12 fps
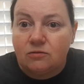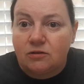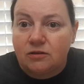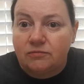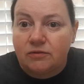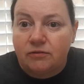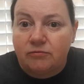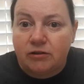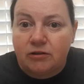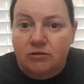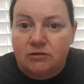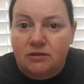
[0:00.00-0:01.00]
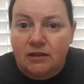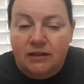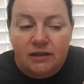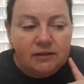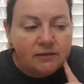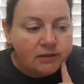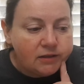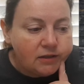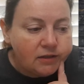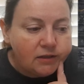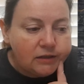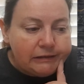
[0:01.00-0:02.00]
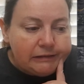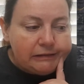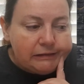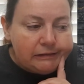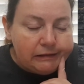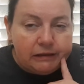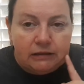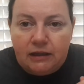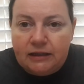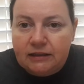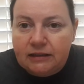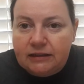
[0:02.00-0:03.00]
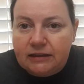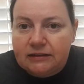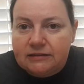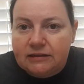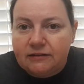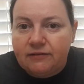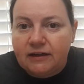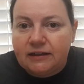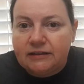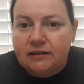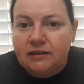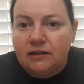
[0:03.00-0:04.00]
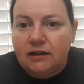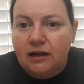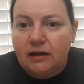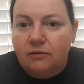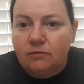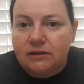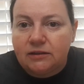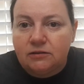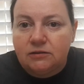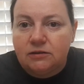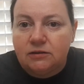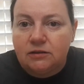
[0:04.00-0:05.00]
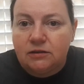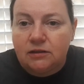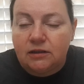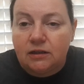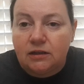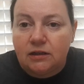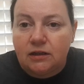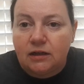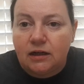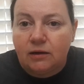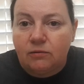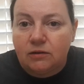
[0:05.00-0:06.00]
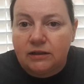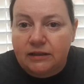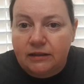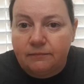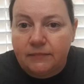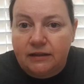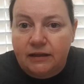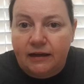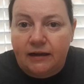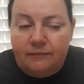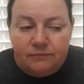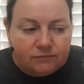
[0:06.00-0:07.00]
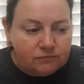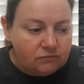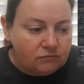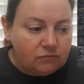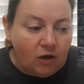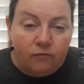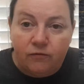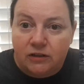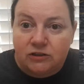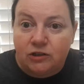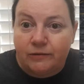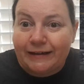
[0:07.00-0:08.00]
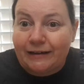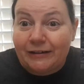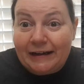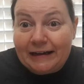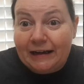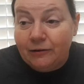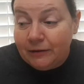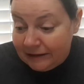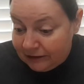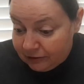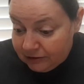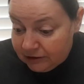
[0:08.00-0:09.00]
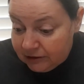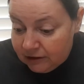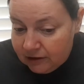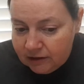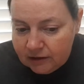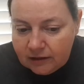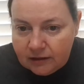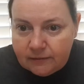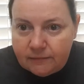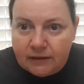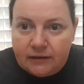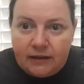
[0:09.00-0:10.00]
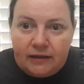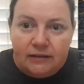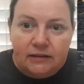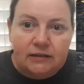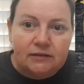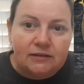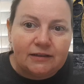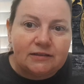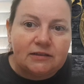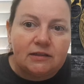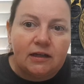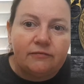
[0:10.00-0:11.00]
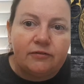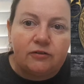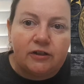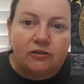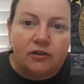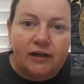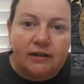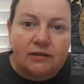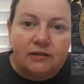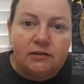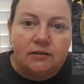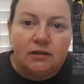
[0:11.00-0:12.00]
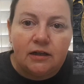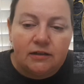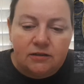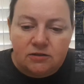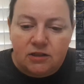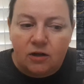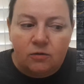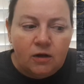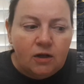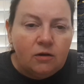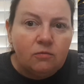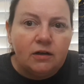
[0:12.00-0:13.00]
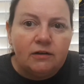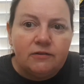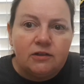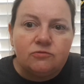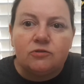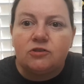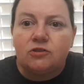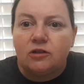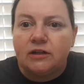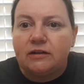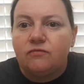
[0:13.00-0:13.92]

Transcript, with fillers: or where there's like a online link easy to find. I will. I will link it, but yeah, I'm hopefully showing it right now here. Um, and that is, like I said, Night Fury Dragon. And so one of those will start in